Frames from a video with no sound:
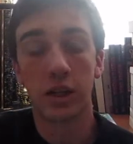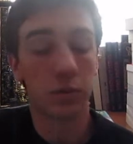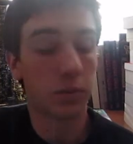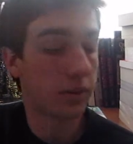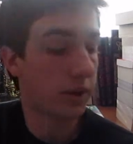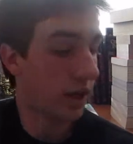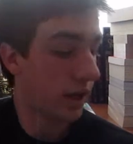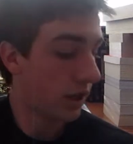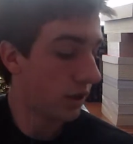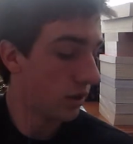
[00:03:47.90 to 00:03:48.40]

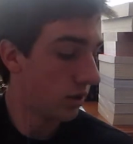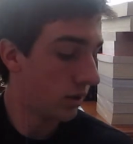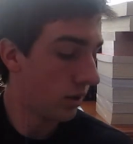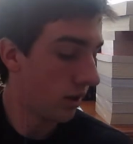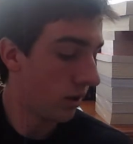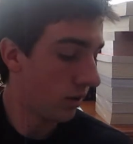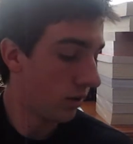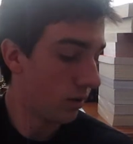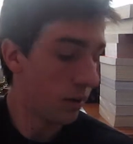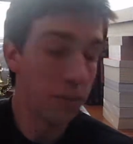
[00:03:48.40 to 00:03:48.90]
explanation.
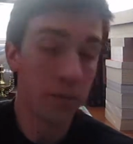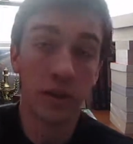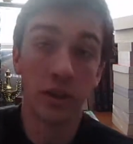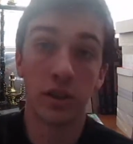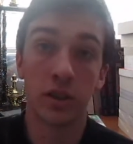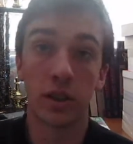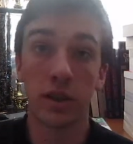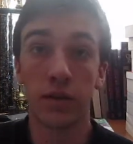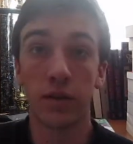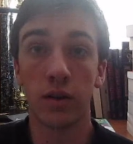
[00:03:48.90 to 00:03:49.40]
Now, let me
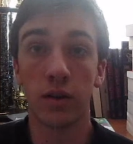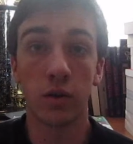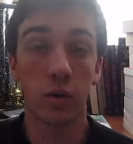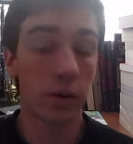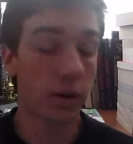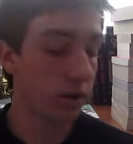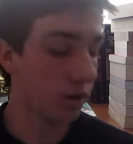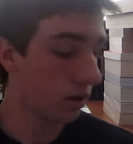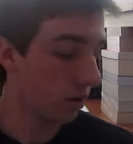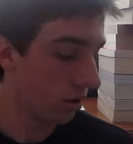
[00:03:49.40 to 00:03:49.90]
just give you a
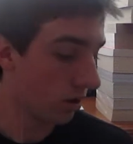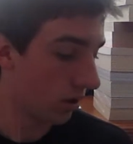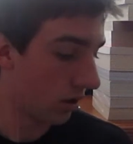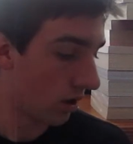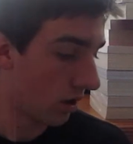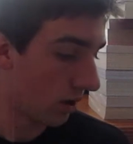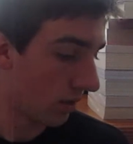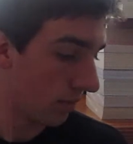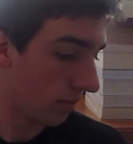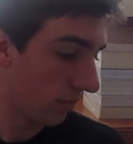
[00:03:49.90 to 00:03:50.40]
quick
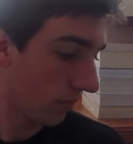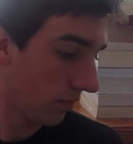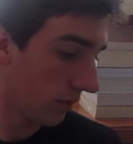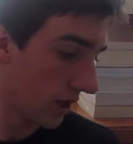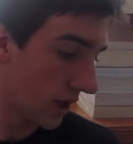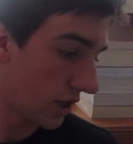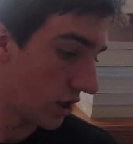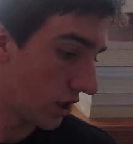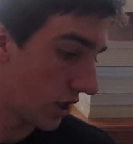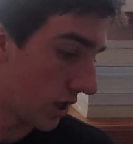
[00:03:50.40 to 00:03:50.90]
little
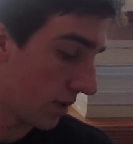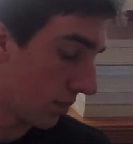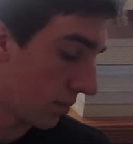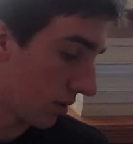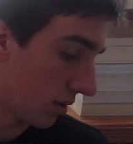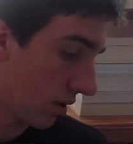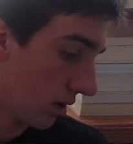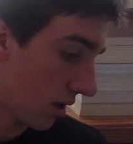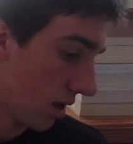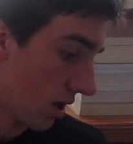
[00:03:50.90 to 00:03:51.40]
catch-up.
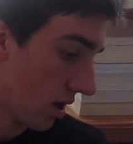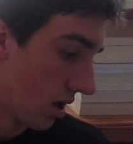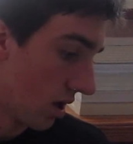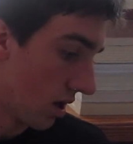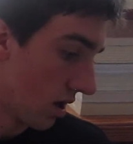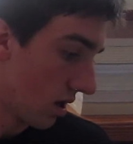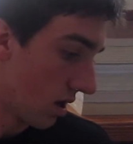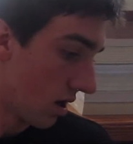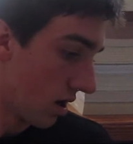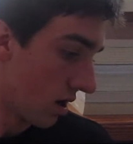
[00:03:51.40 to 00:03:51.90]

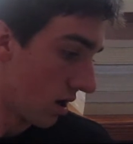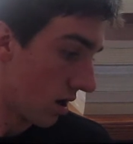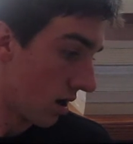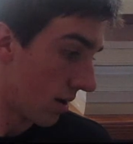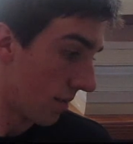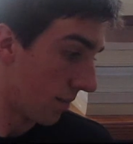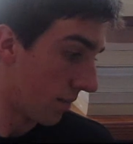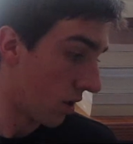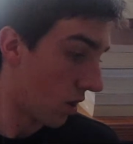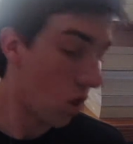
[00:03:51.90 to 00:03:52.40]

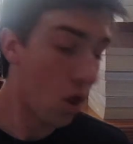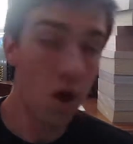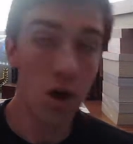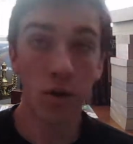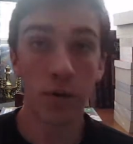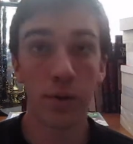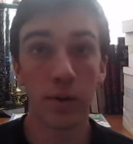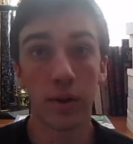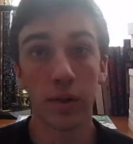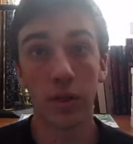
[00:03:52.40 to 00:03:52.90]

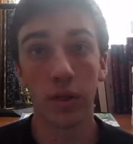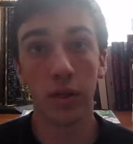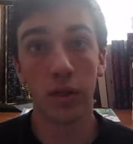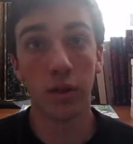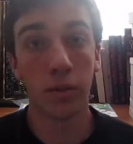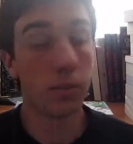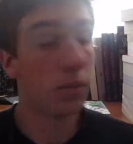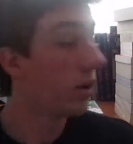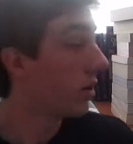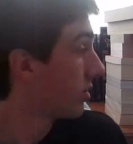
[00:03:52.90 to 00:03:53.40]
Along with
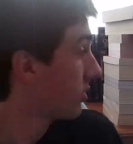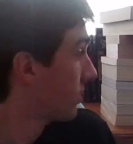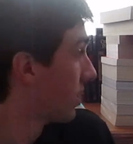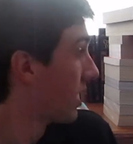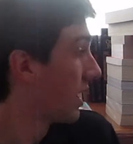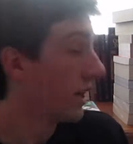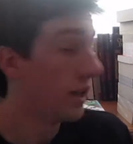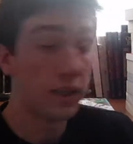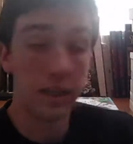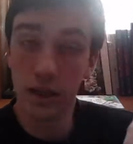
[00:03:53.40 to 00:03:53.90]
the books
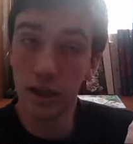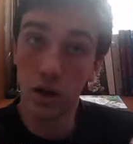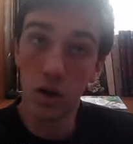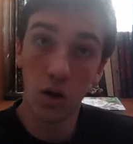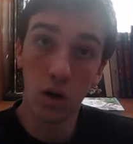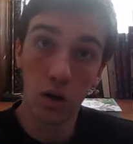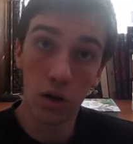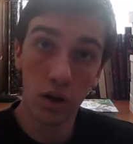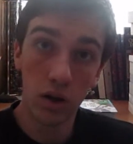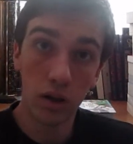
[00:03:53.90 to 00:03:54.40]
that I did
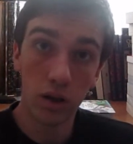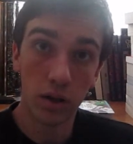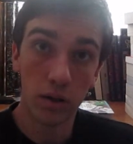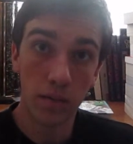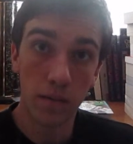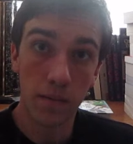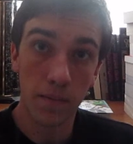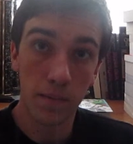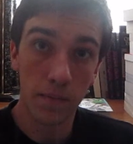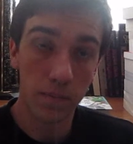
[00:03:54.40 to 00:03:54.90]
haul,
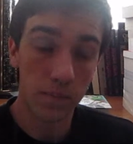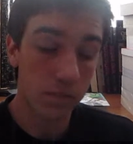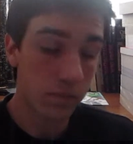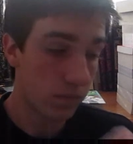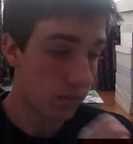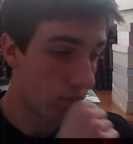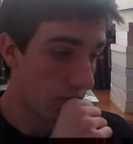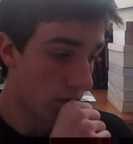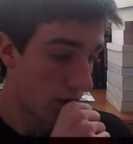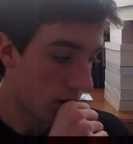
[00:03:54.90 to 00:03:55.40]

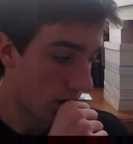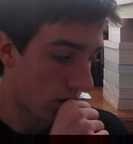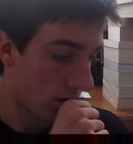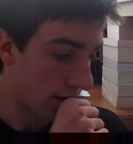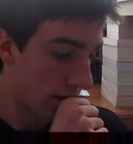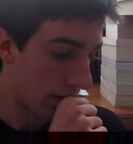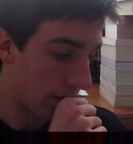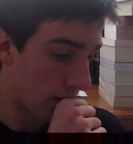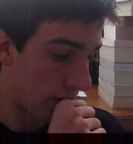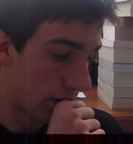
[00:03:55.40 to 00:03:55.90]

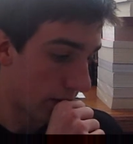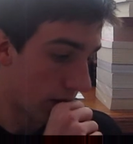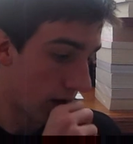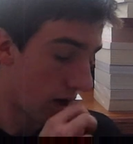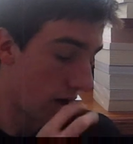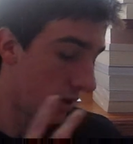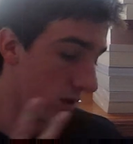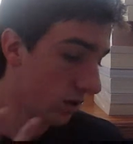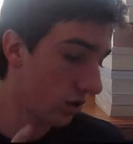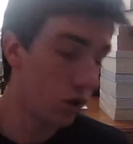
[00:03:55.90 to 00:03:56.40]
I
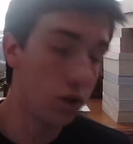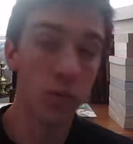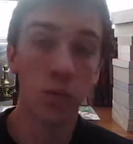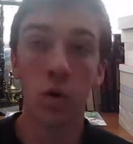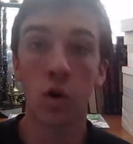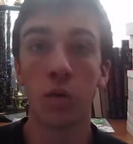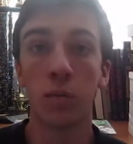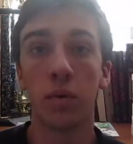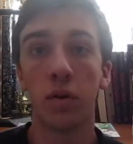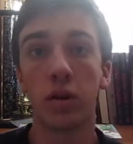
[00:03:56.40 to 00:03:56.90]
got 2
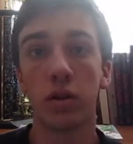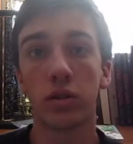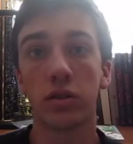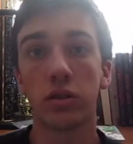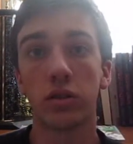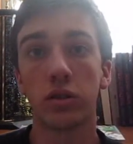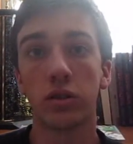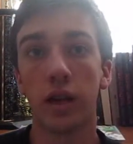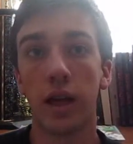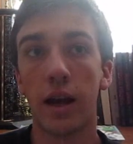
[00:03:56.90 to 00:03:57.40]
more
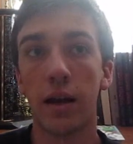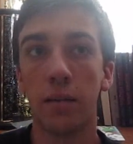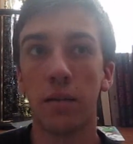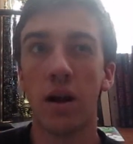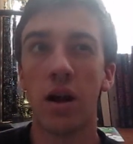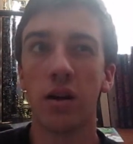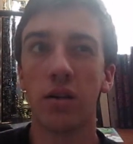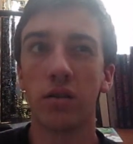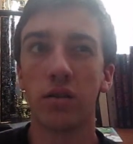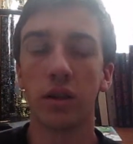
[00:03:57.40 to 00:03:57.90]
books that I'm
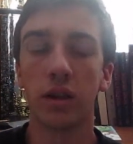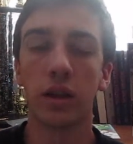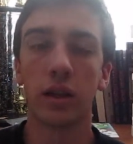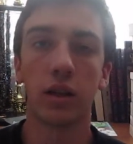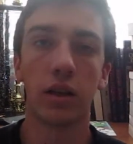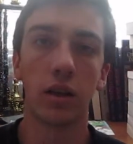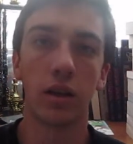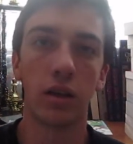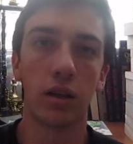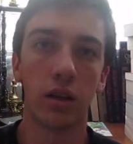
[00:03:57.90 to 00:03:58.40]
not really
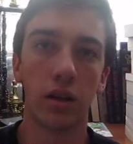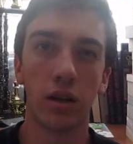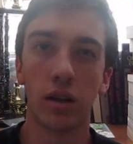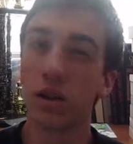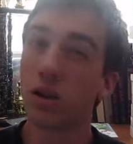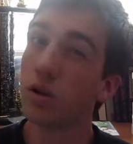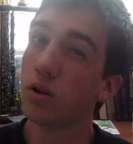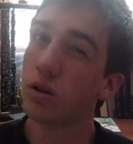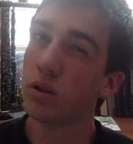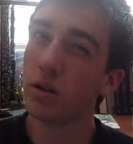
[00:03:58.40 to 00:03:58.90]
going to
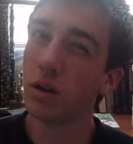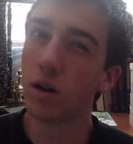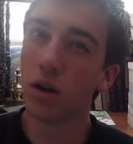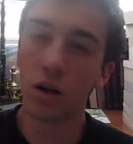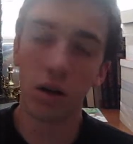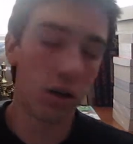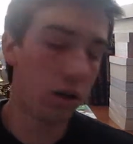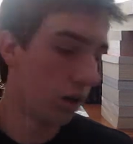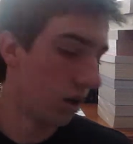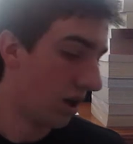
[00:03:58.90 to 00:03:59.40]
include in a
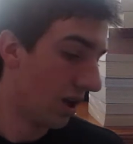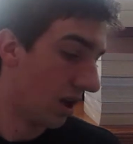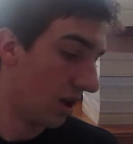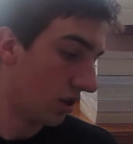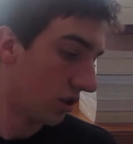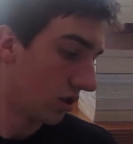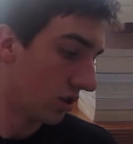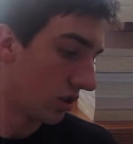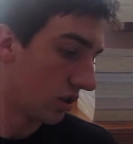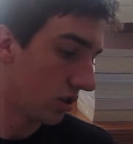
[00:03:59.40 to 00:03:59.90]
haul.
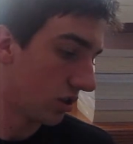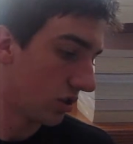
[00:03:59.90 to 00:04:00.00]
So this